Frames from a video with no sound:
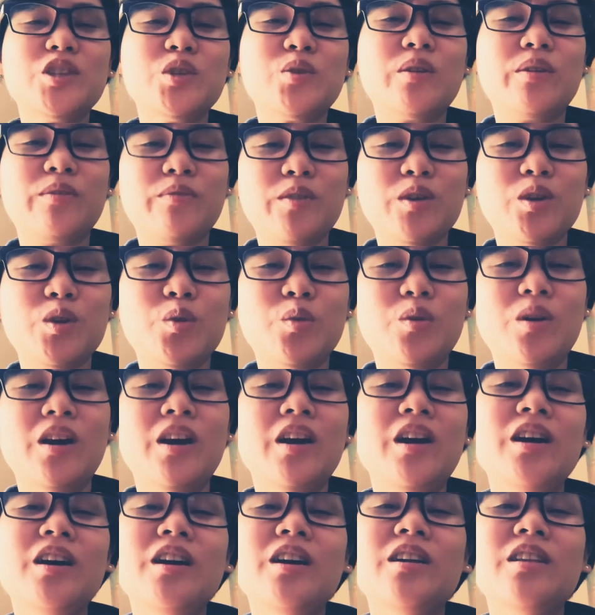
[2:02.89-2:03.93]
review
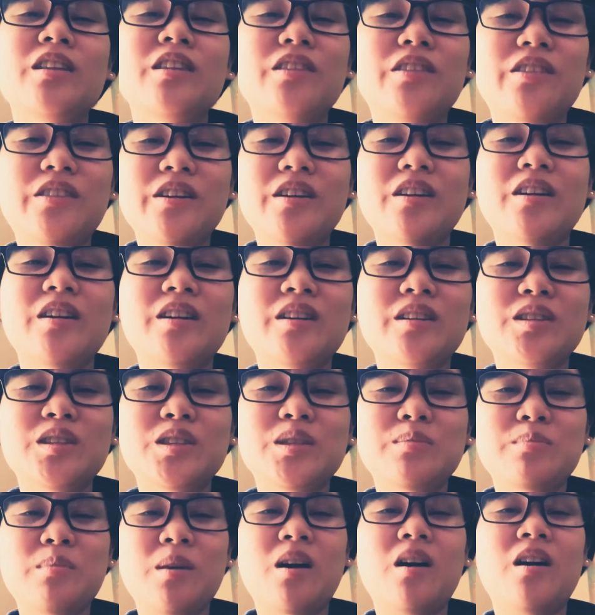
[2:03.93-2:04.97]
the
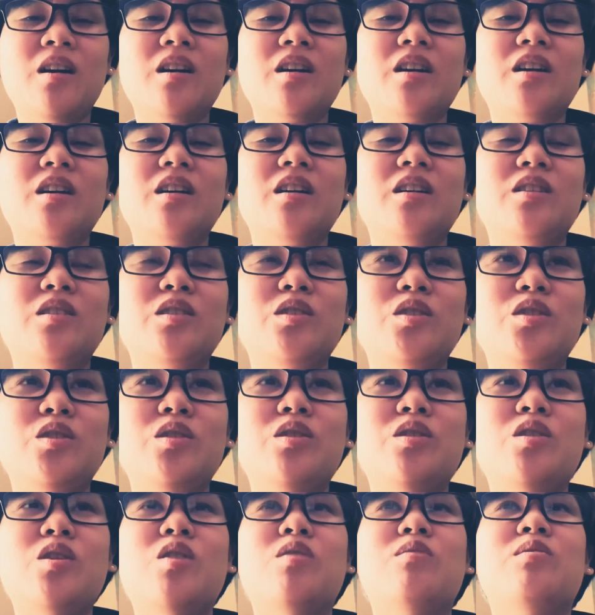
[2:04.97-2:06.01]
Smok
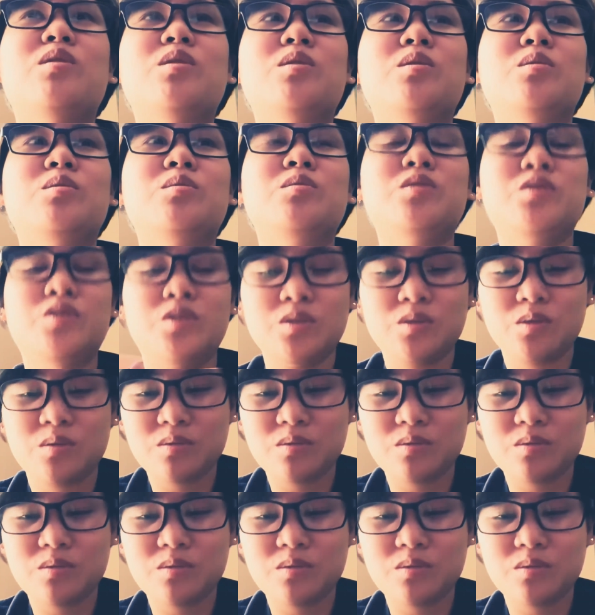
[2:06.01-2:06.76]
Novo 2.